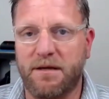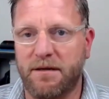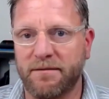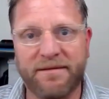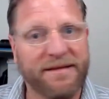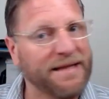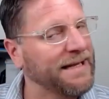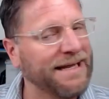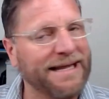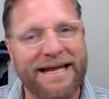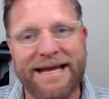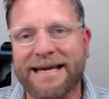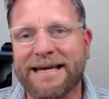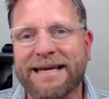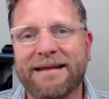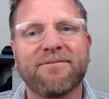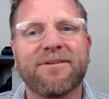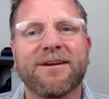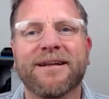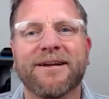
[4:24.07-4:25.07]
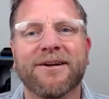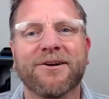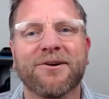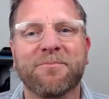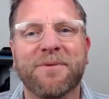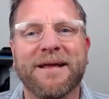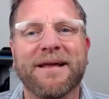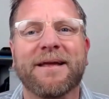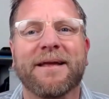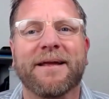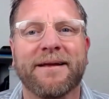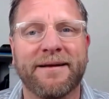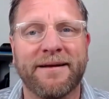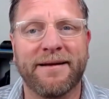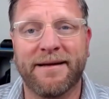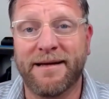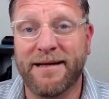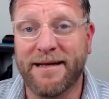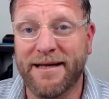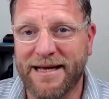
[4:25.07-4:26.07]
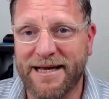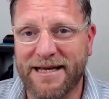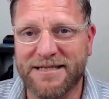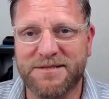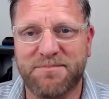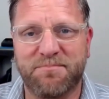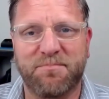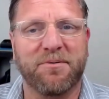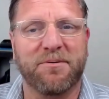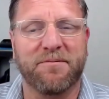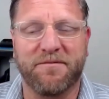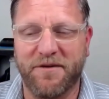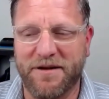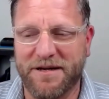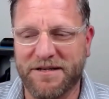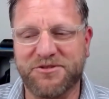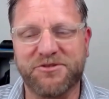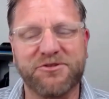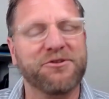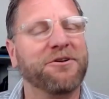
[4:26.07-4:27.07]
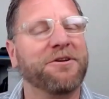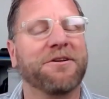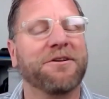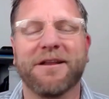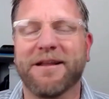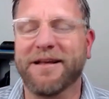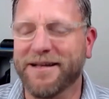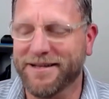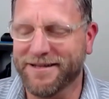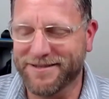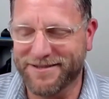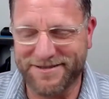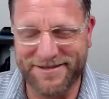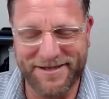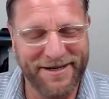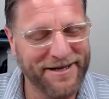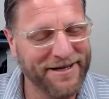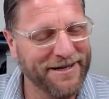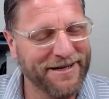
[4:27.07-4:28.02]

They can't even hear me. As professional as